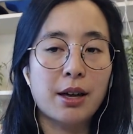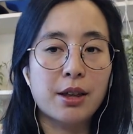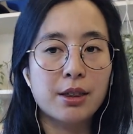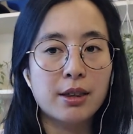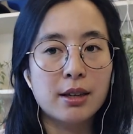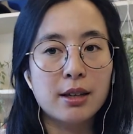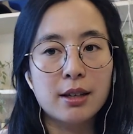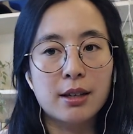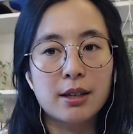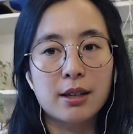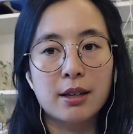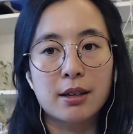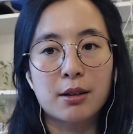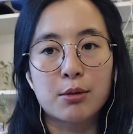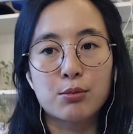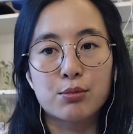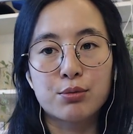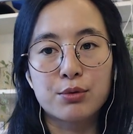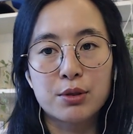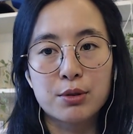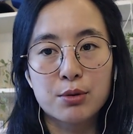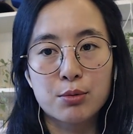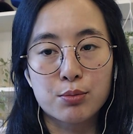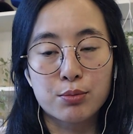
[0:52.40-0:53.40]
I think
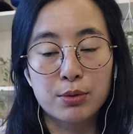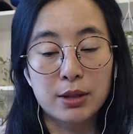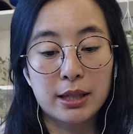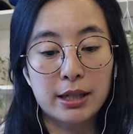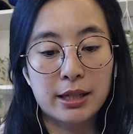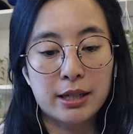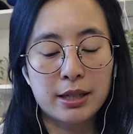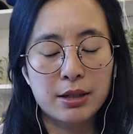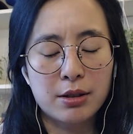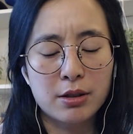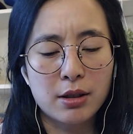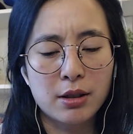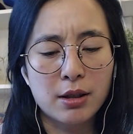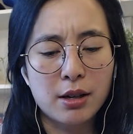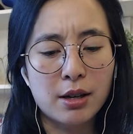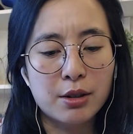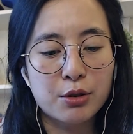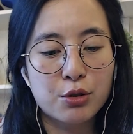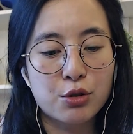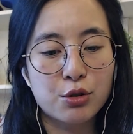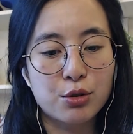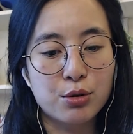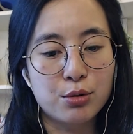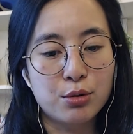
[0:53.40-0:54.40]
it's related a
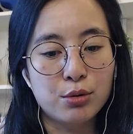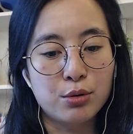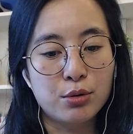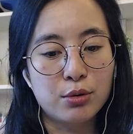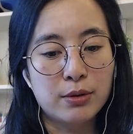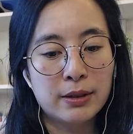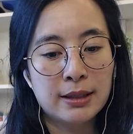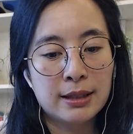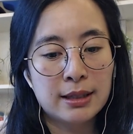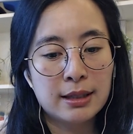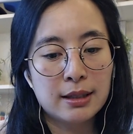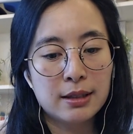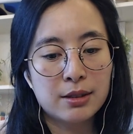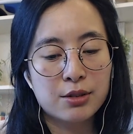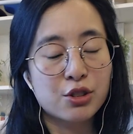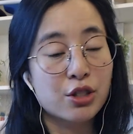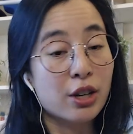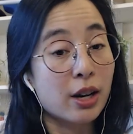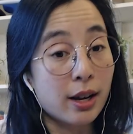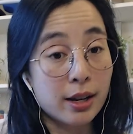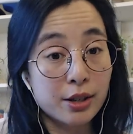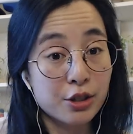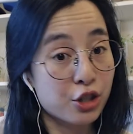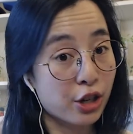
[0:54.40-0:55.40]
lot to
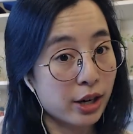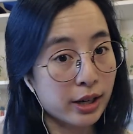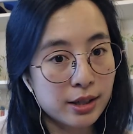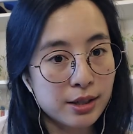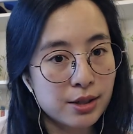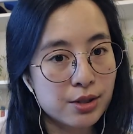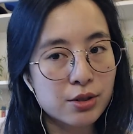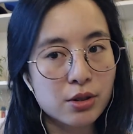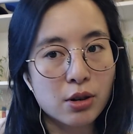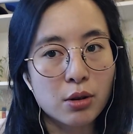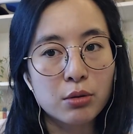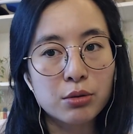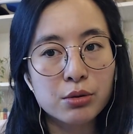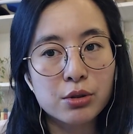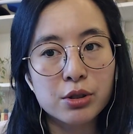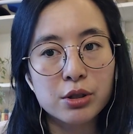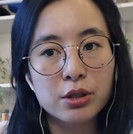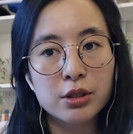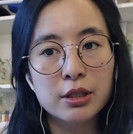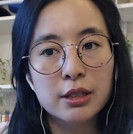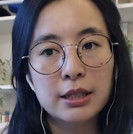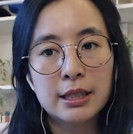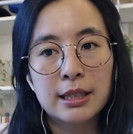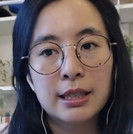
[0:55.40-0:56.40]
Chinese
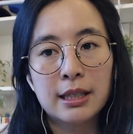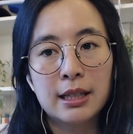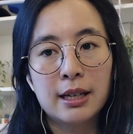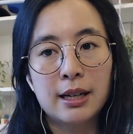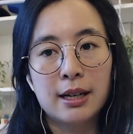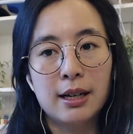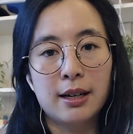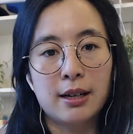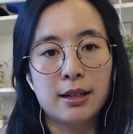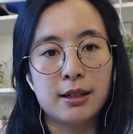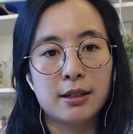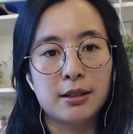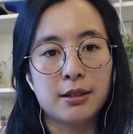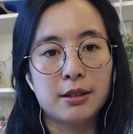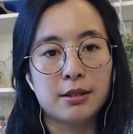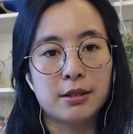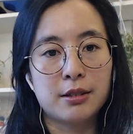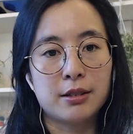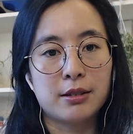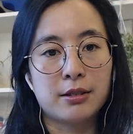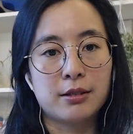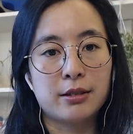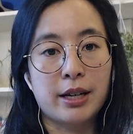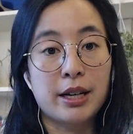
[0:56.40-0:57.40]
culture
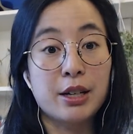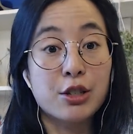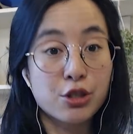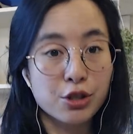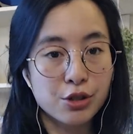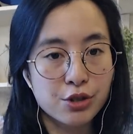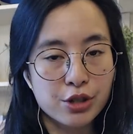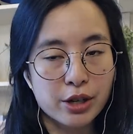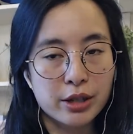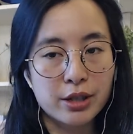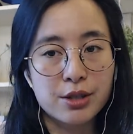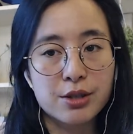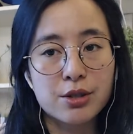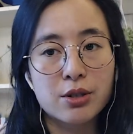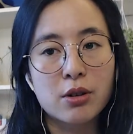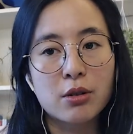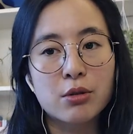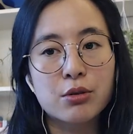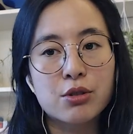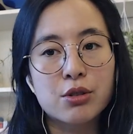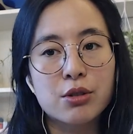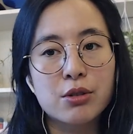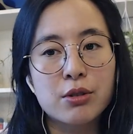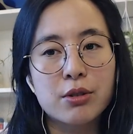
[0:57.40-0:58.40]
uh, ancient Chinese
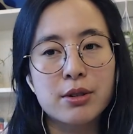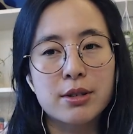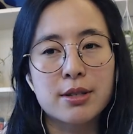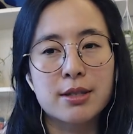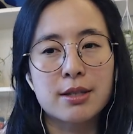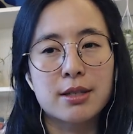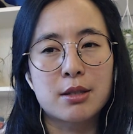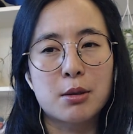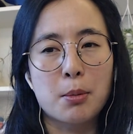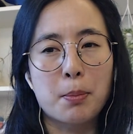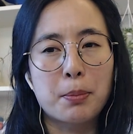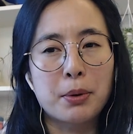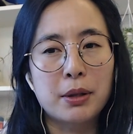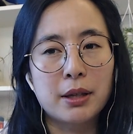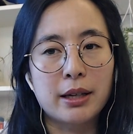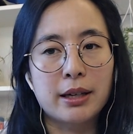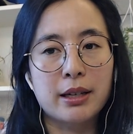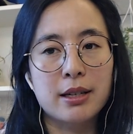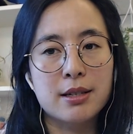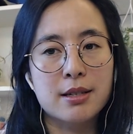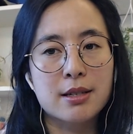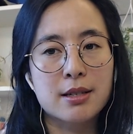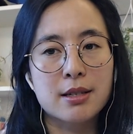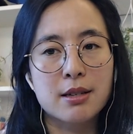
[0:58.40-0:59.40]
culture is the
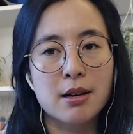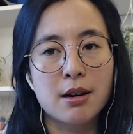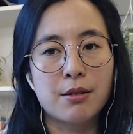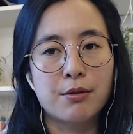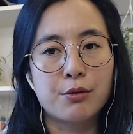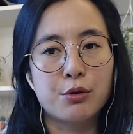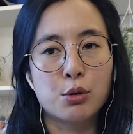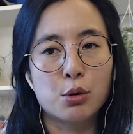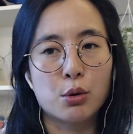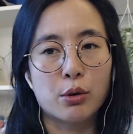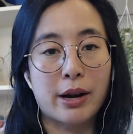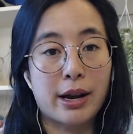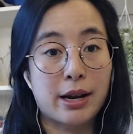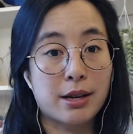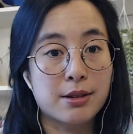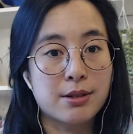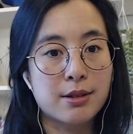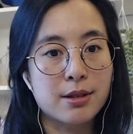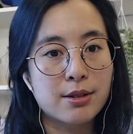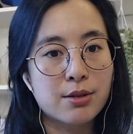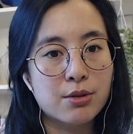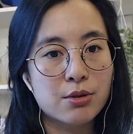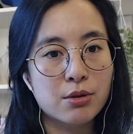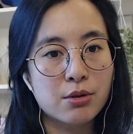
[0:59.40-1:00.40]
place of your
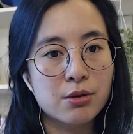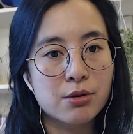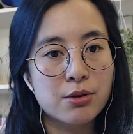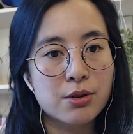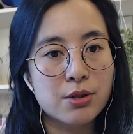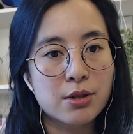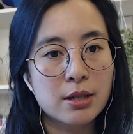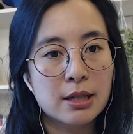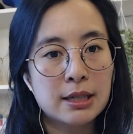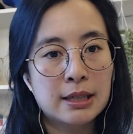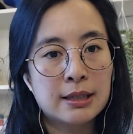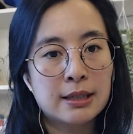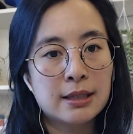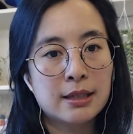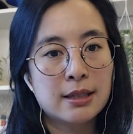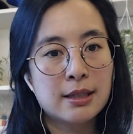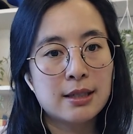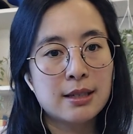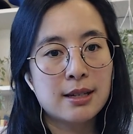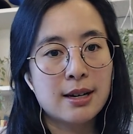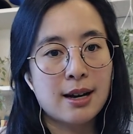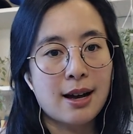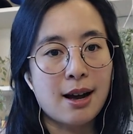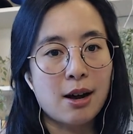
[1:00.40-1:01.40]
ancestors.
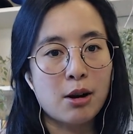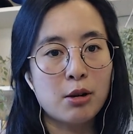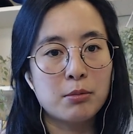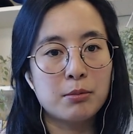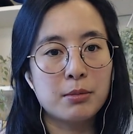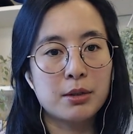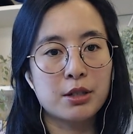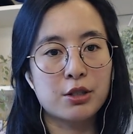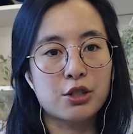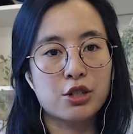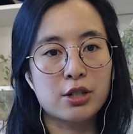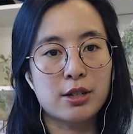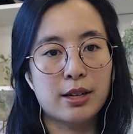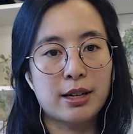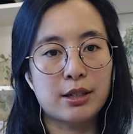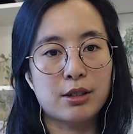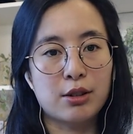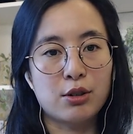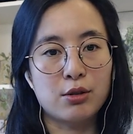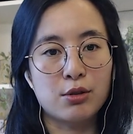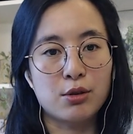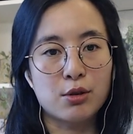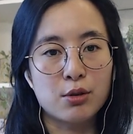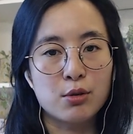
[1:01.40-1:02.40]
How much,
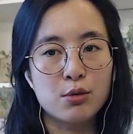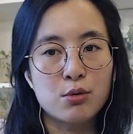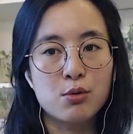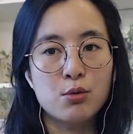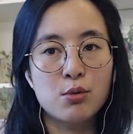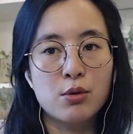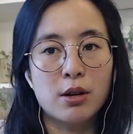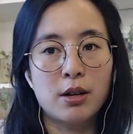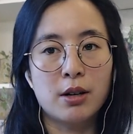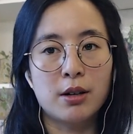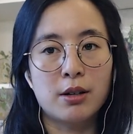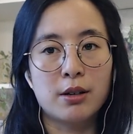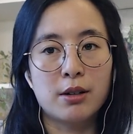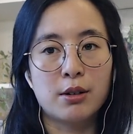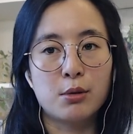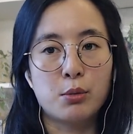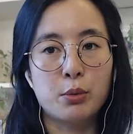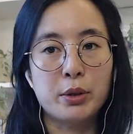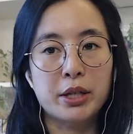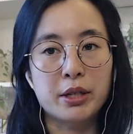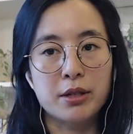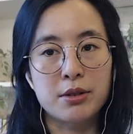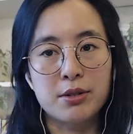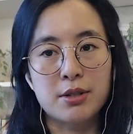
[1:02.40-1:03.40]
like, you know, uh,
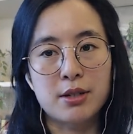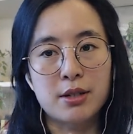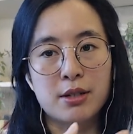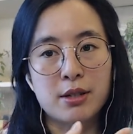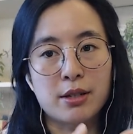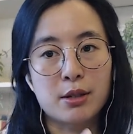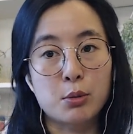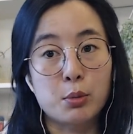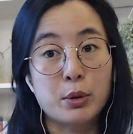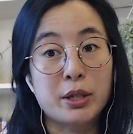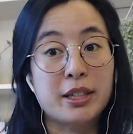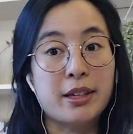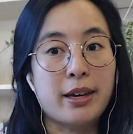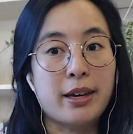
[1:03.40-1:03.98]
we consider that